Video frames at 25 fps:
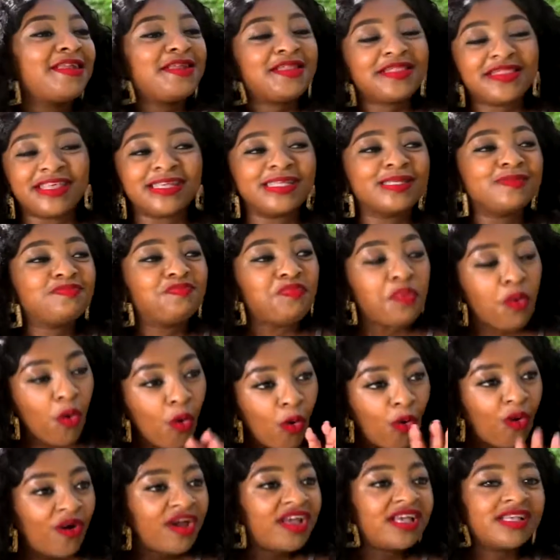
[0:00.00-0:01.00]
these
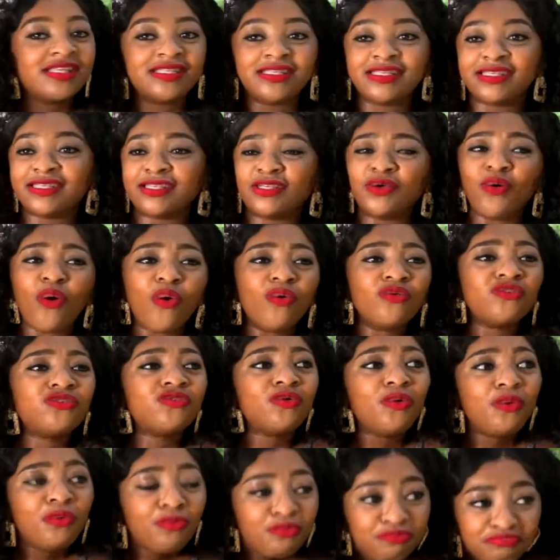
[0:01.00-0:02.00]
boys, you
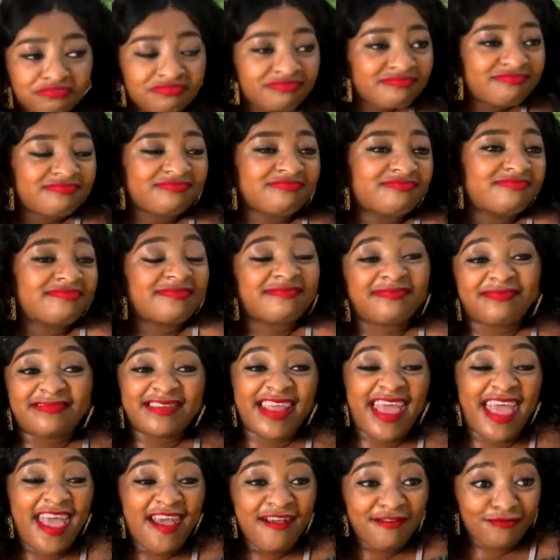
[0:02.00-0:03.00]
also
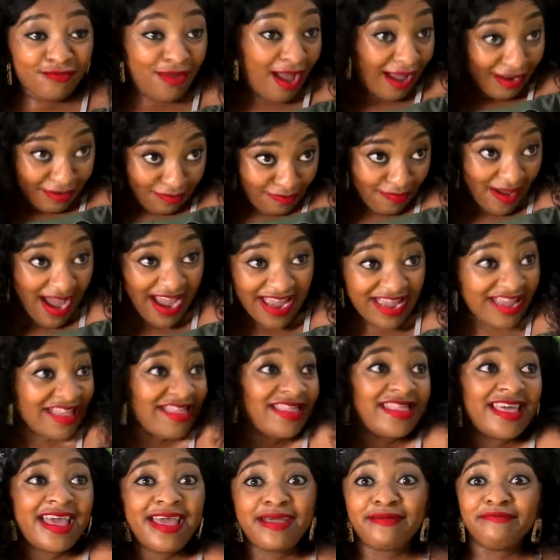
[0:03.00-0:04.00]
admire
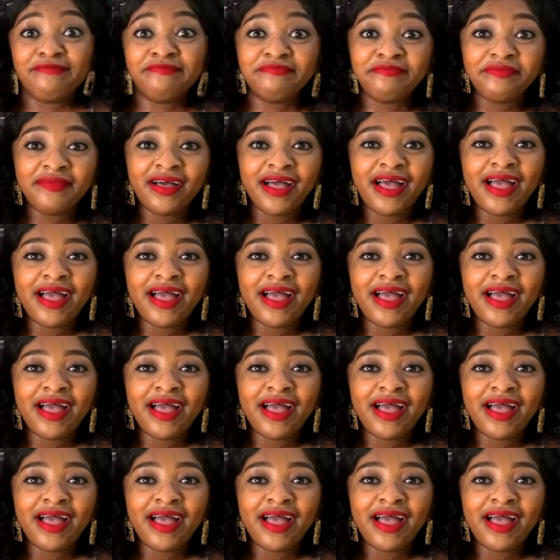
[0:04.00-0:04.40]
them.